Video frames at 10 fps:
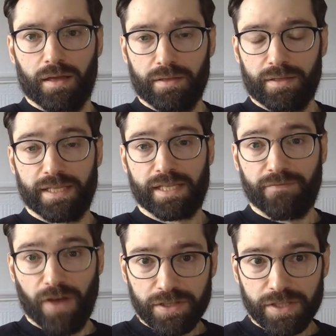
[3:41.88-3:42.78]

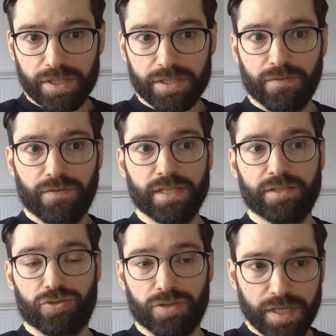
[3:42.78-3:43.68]
disadvantages of these
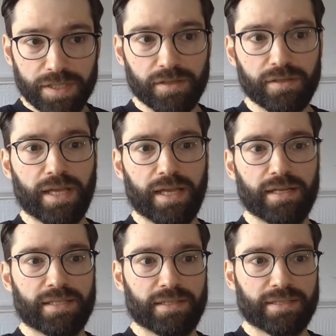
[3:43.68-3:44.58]
traditional
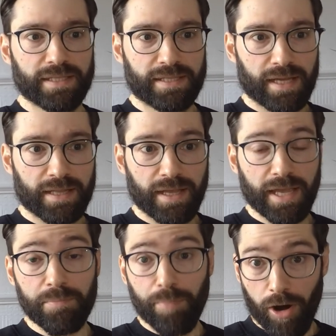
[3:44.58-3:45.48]
data sets, is that
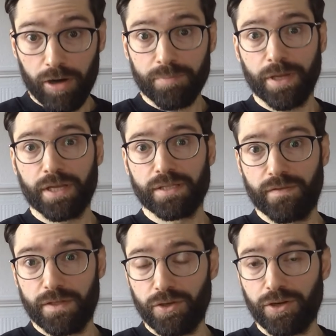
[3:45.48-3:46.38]
in part because
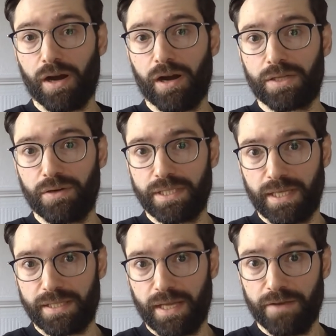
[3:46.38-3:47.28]
of the two
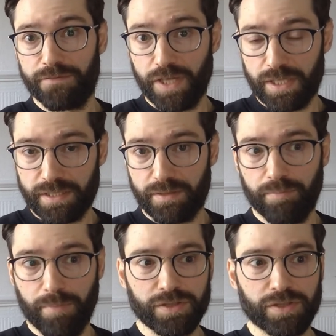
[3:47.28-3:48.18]
characteristics that I've just
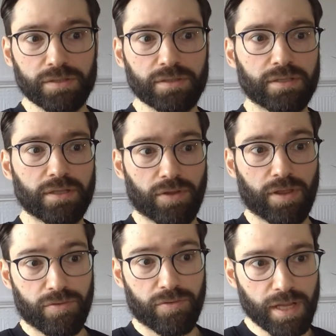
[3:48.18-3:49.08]
mentioned, or
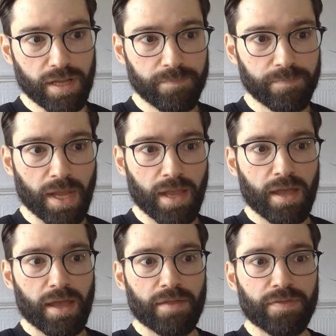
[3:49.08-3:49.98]
the three,
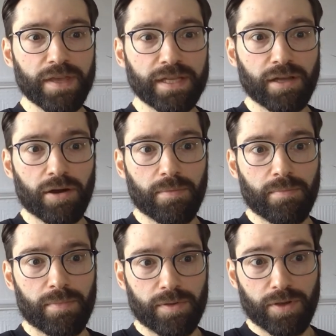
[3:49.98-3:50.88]
these are,
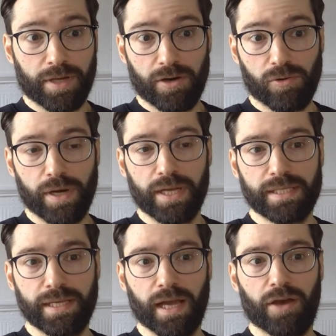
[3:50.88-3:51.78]
you can already
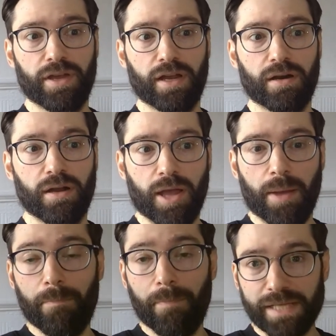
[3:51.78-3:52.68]
see how they are
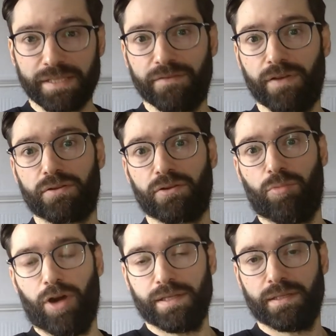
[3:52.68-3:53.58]
massive
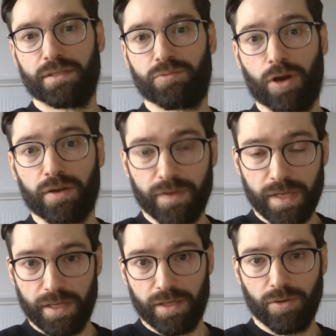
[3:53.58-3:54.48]
enterprises. One of
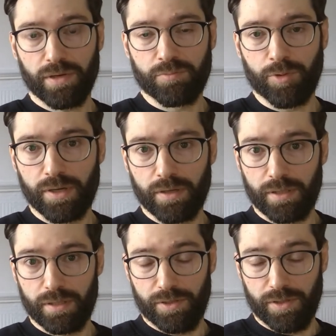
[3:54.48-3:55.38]
the US,
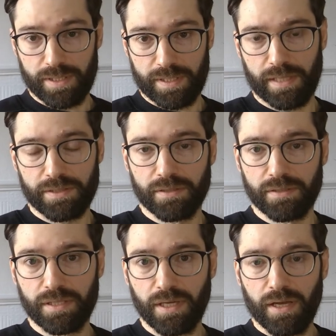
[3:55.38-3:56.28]
Bureau, US
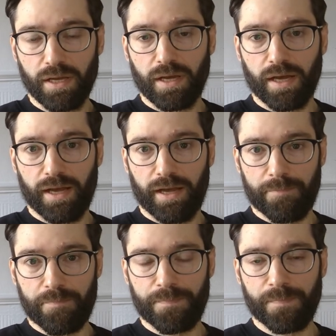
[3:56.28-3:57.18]
Census
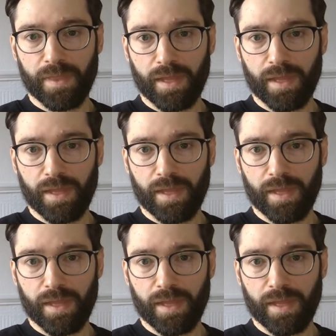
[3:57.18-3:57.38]
um,